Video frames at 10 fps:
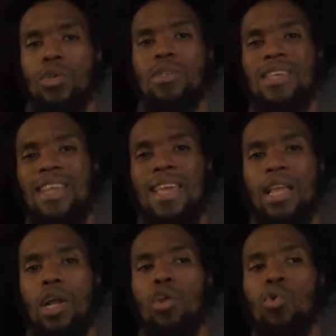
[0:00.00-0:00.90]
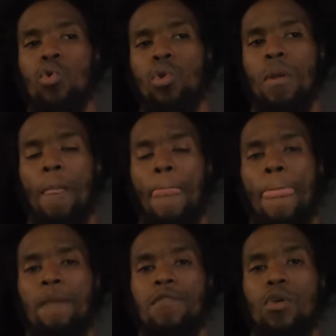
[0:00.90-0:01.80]
So it's gonna include,
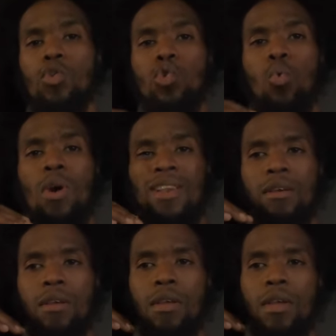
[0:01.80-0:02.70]
for those who wanna